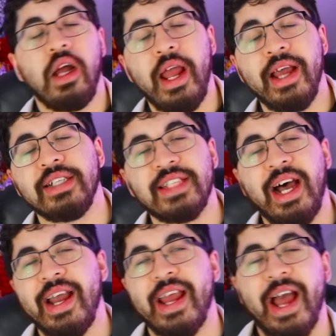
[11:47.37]
And
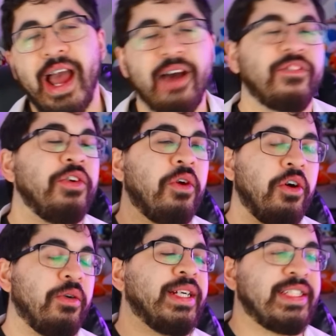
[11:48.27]
I have to
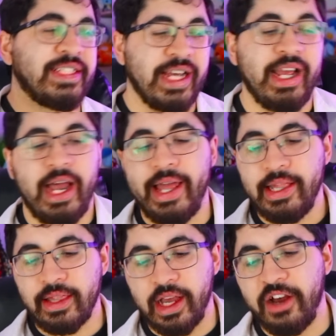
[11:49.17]
always say I
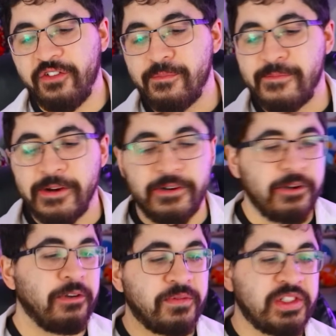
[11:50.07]
love
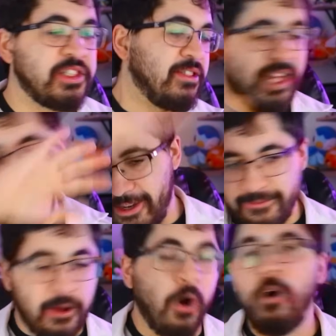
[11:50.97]
Bidoof's, like,
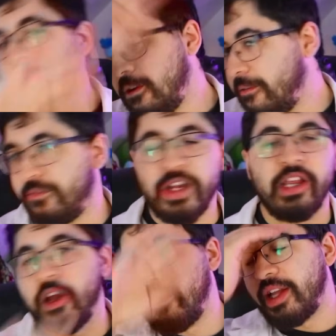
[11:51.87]
the whole
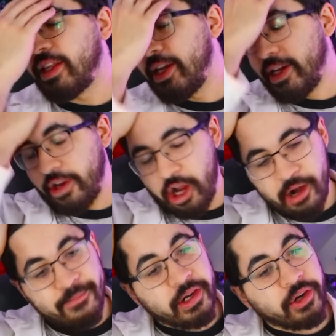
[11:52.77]
video that they did on
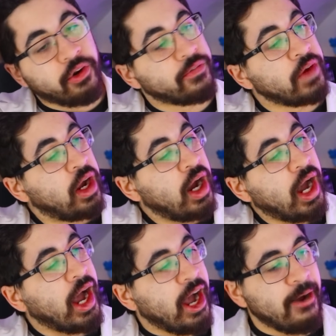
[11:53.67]
Bidoof.
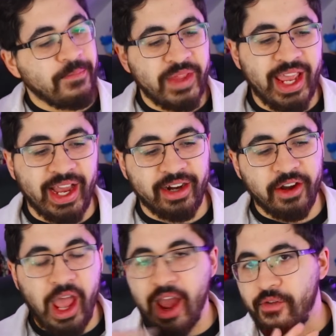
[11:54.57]
And
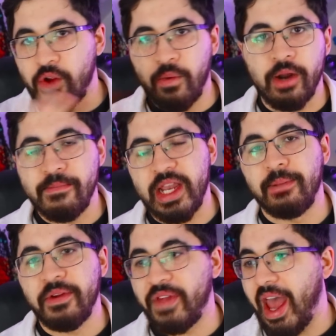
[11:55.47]
everyone
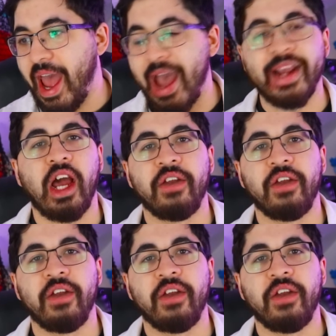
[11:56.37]
memed the heck out of